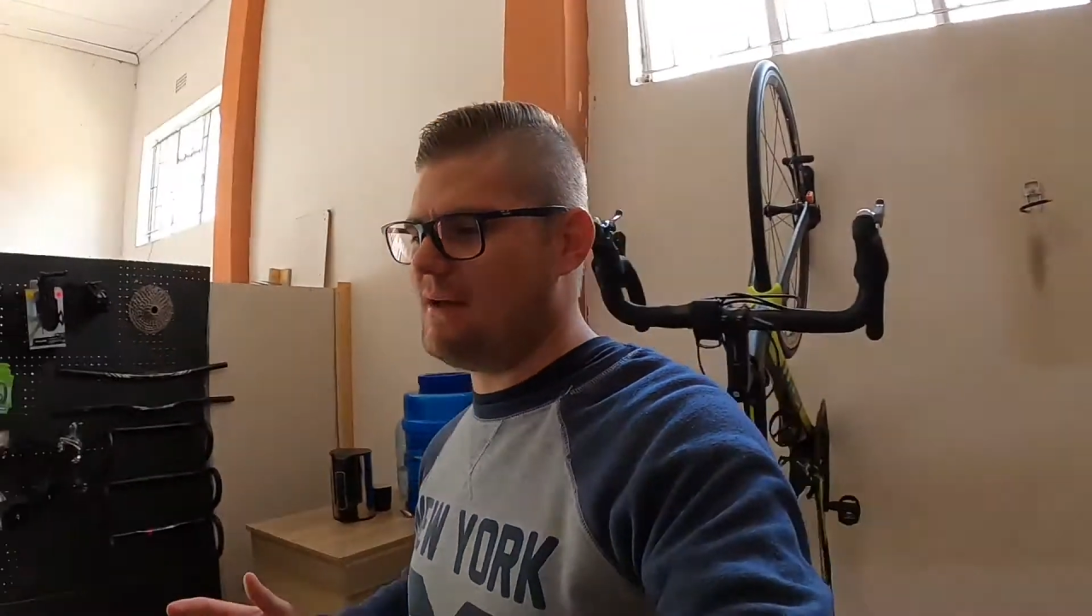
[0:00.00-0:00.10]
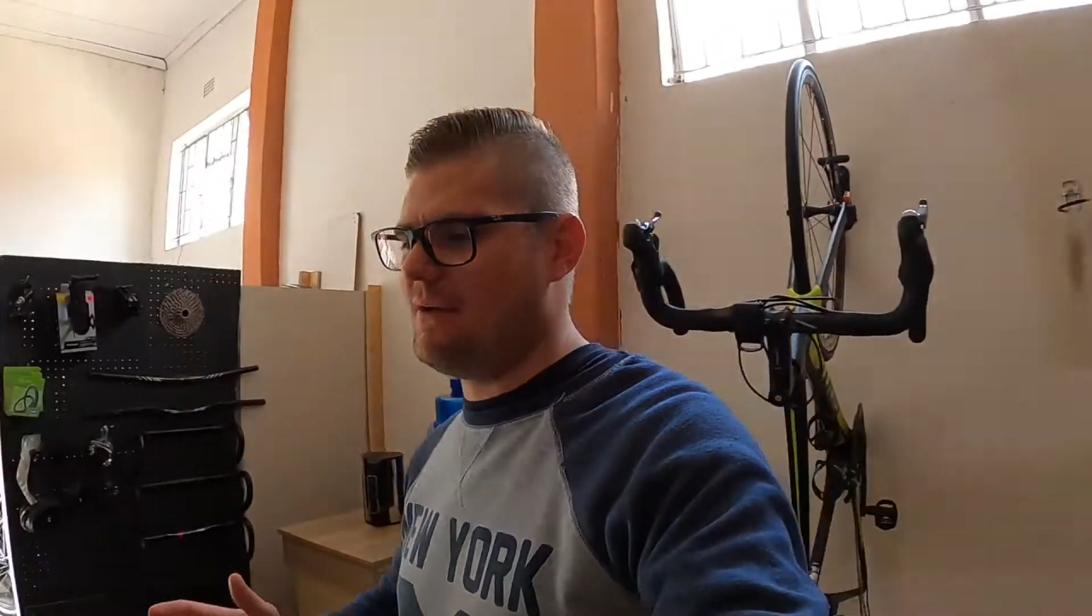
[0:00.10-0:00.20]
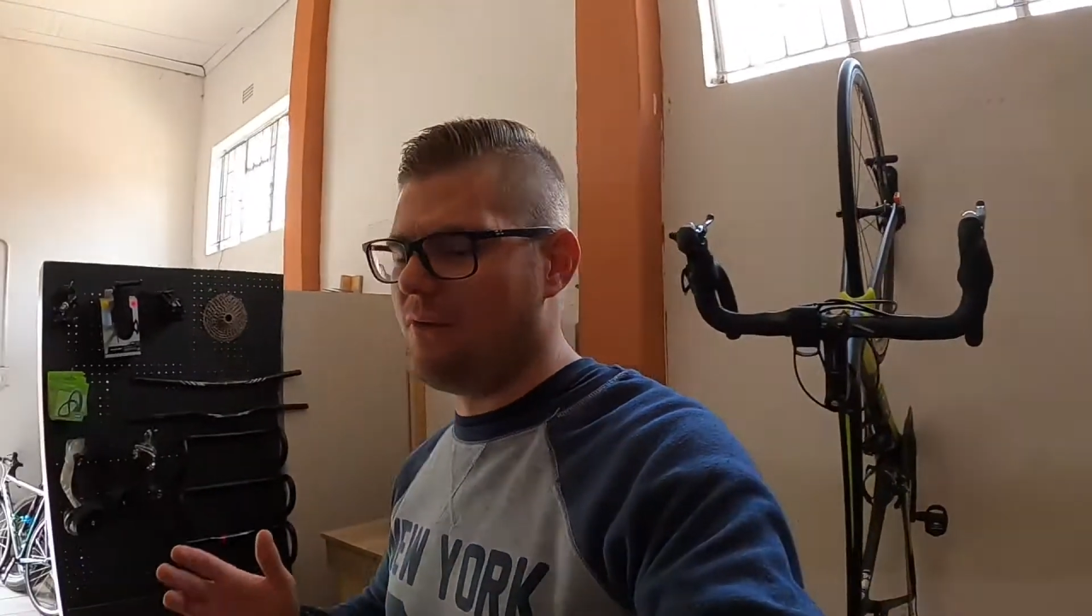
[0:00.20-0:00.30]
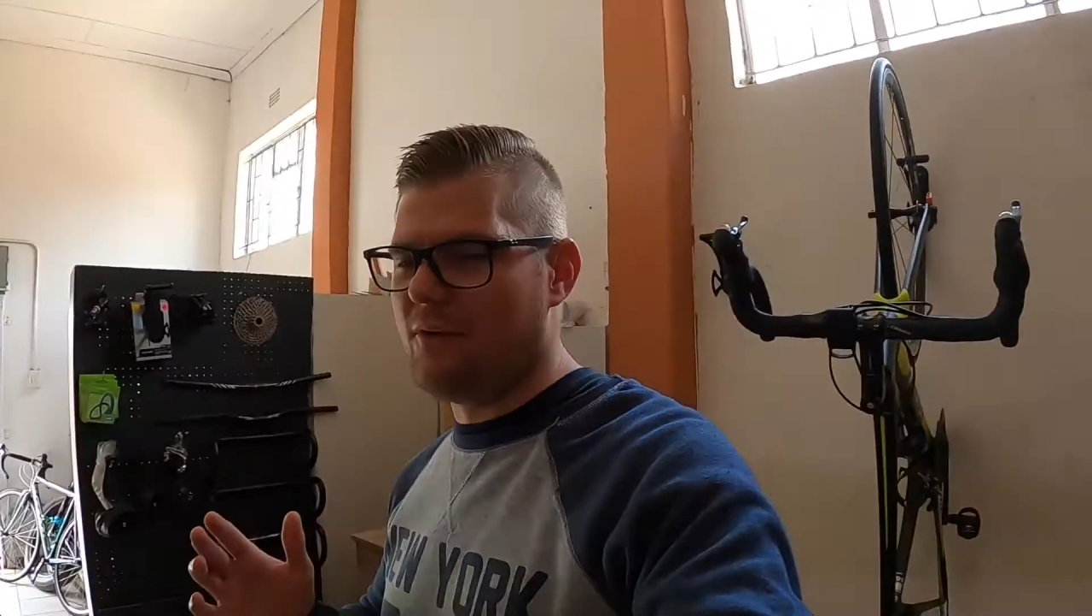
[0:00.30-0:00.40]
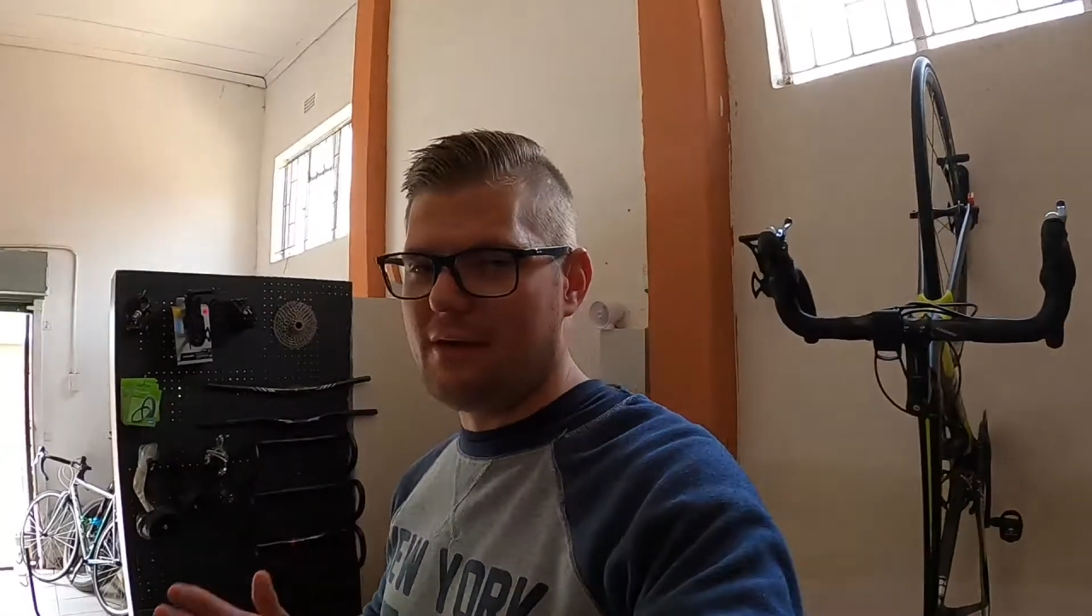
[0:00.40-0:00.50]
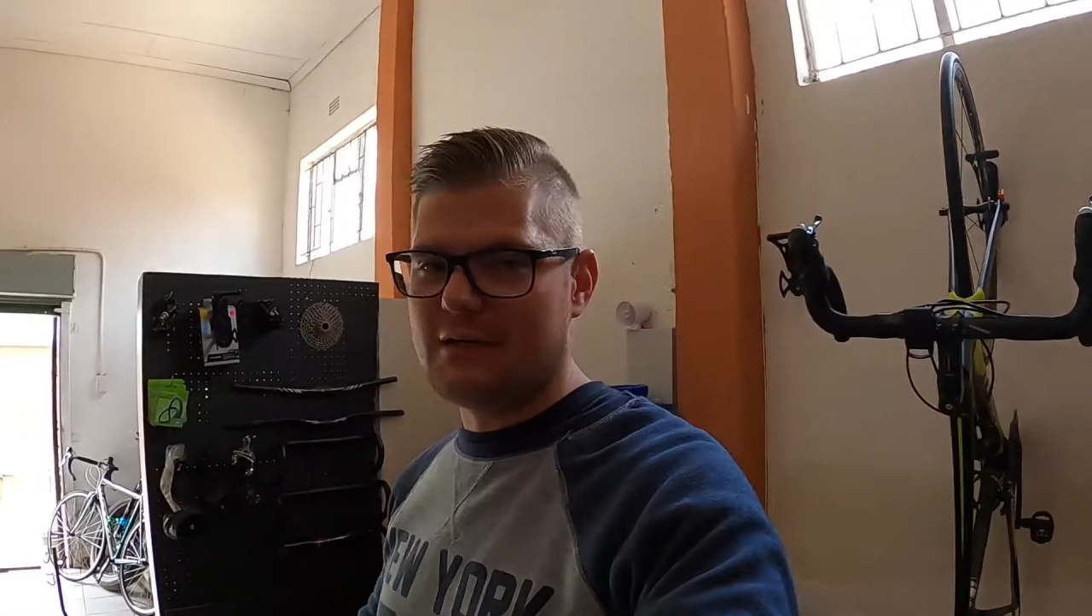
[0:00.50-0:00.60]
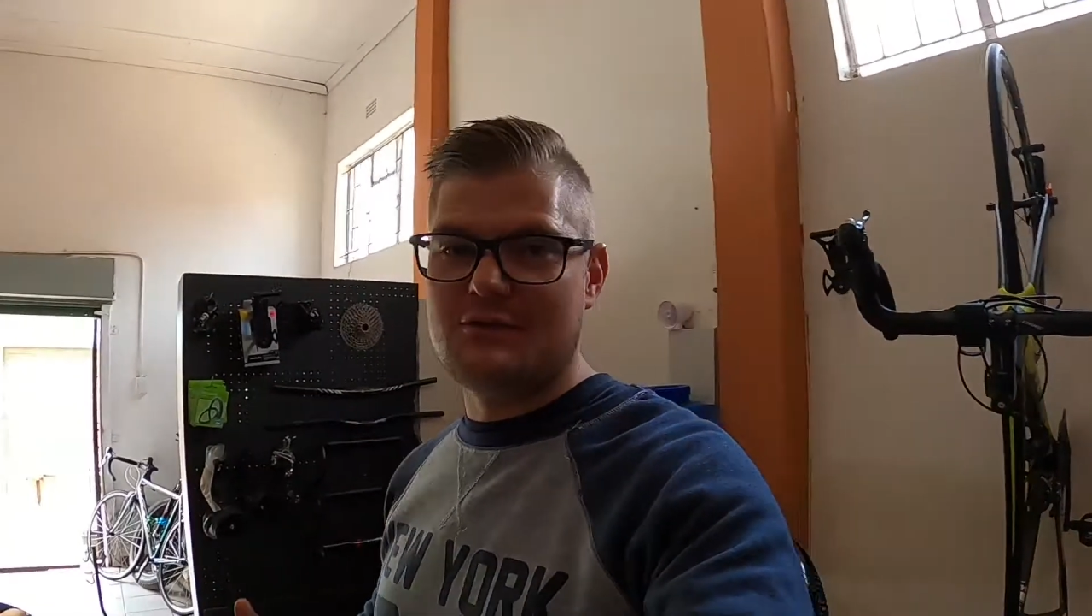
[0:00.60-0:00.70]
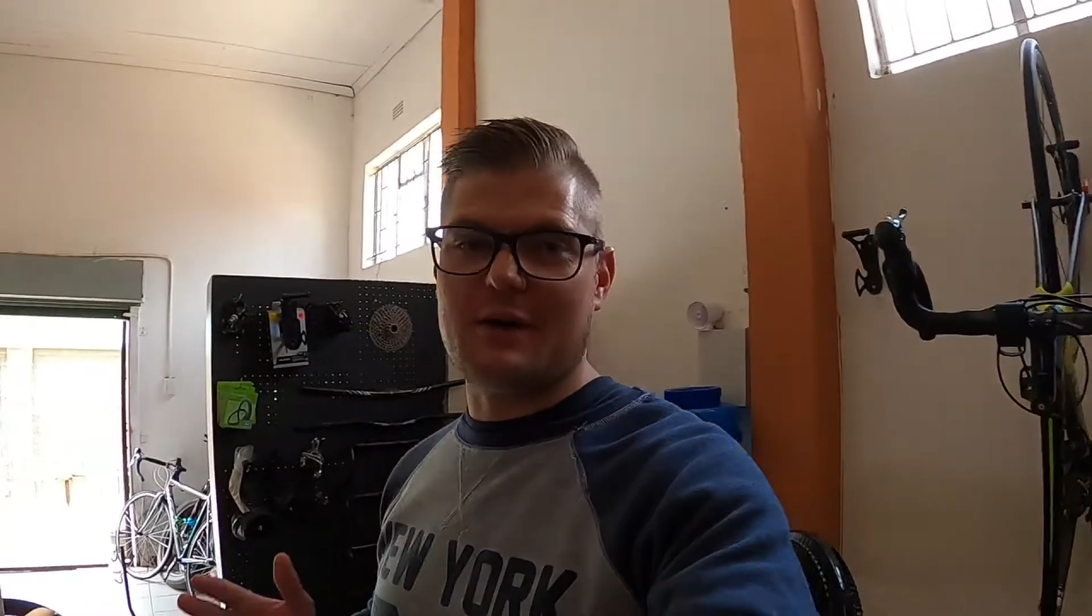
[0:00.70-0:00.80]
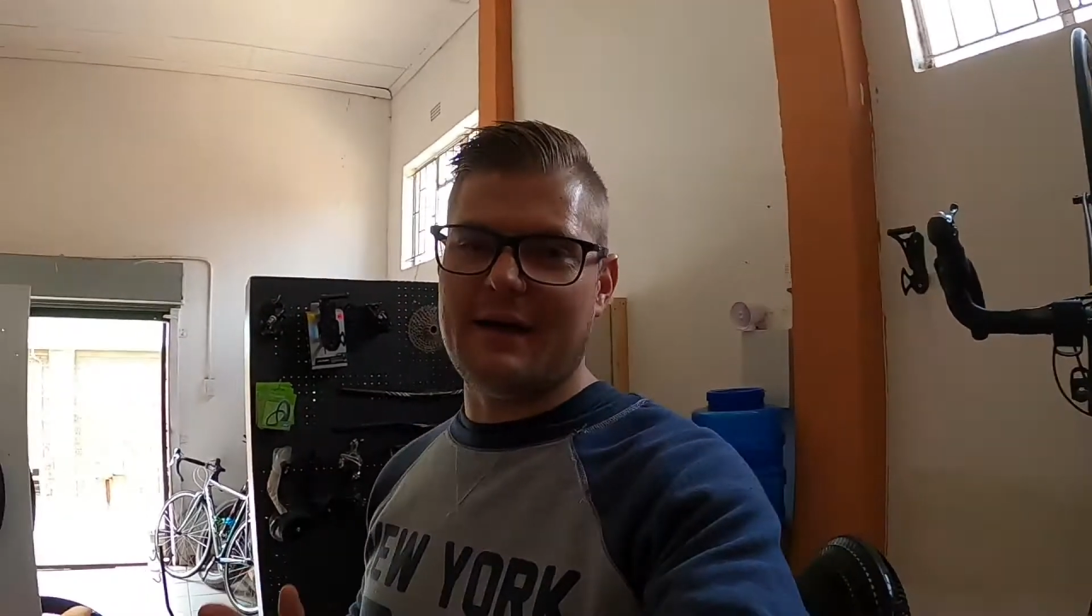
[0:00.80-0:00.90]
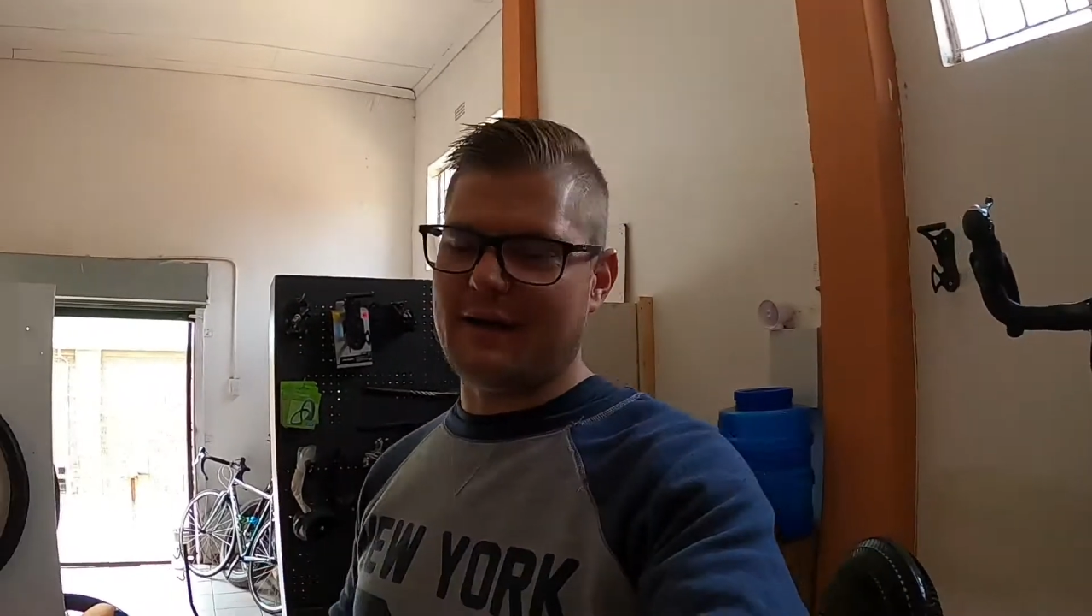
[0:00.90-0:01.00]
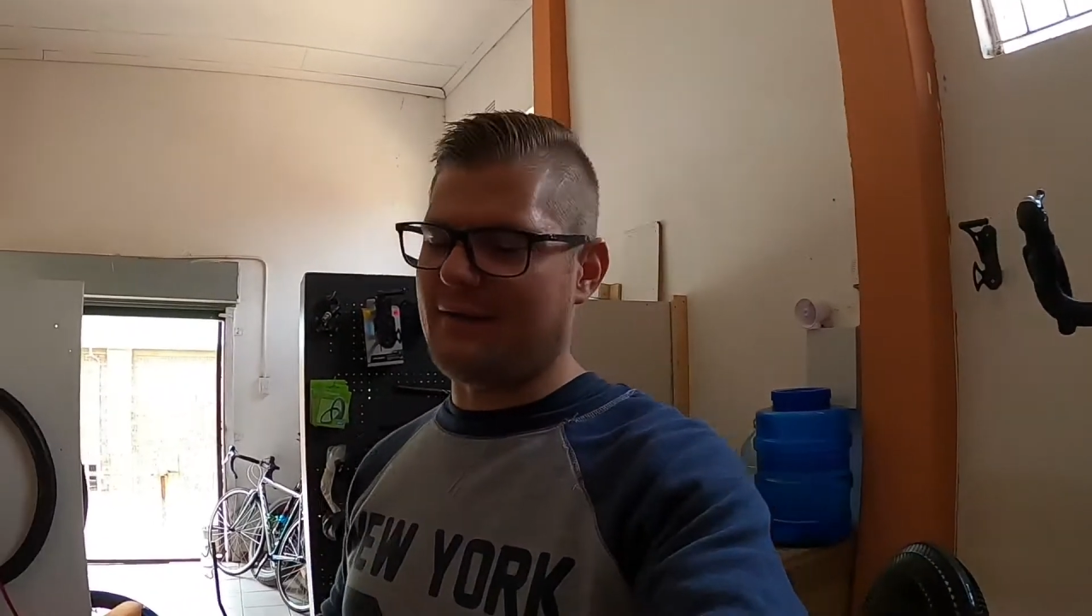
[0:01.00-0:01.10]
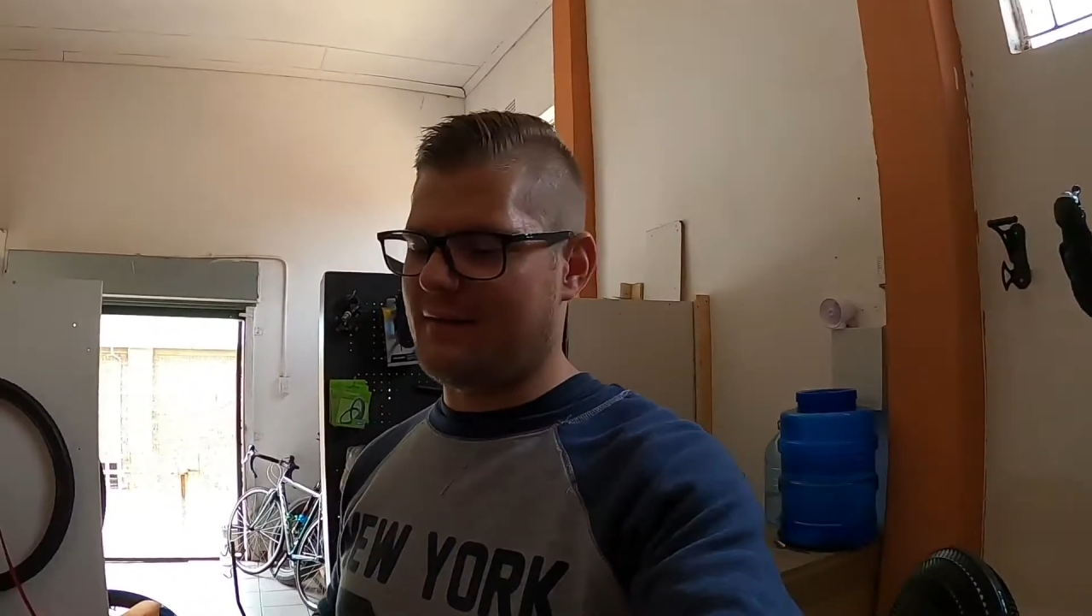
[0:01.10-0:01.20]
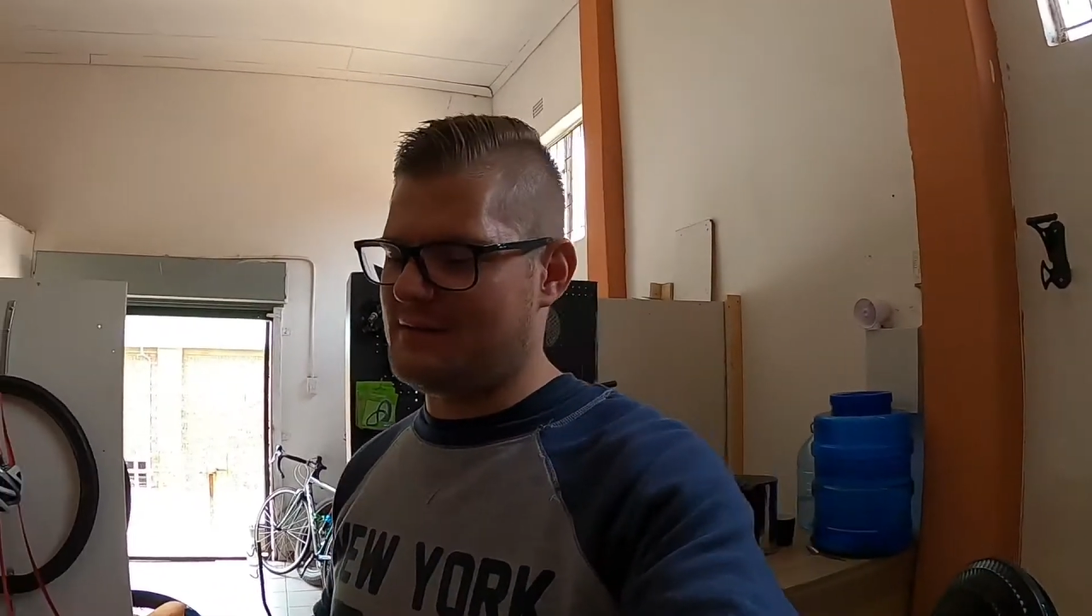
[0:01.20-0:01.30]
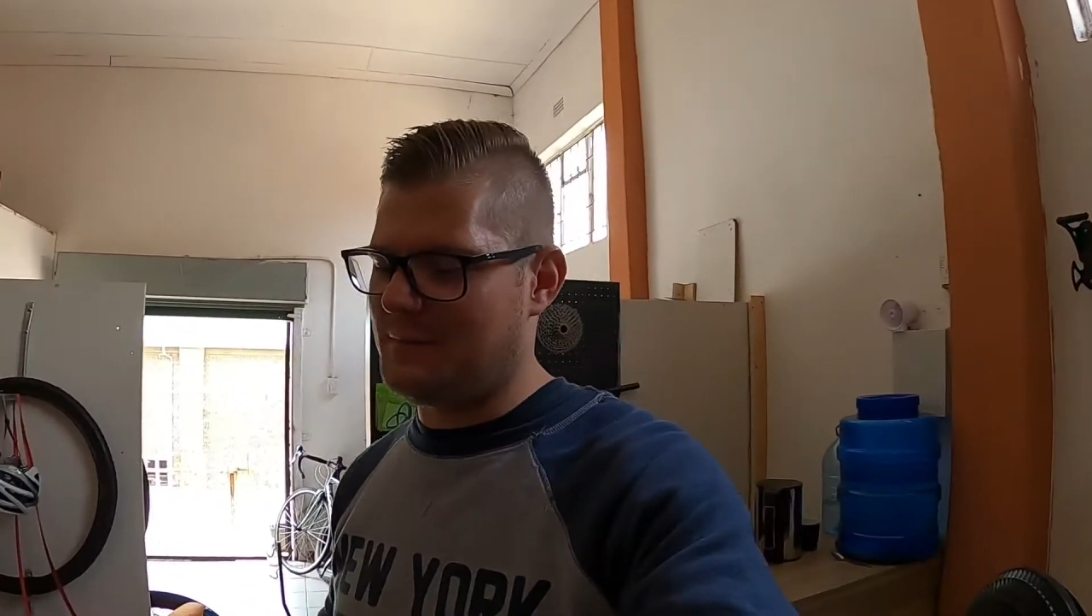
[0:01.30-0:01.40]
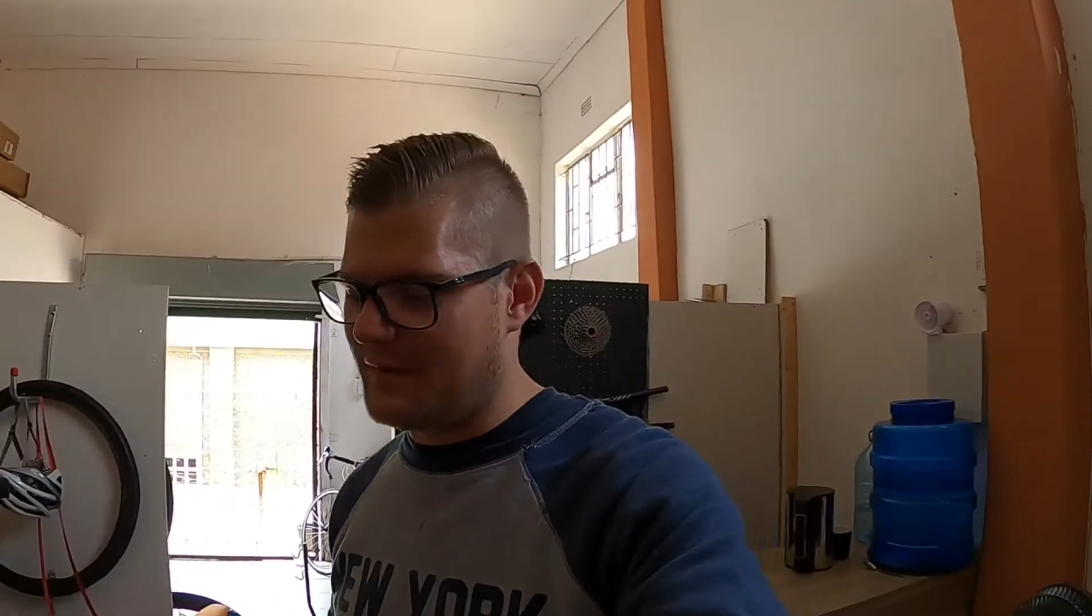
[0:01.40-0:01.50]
the rear triangle on this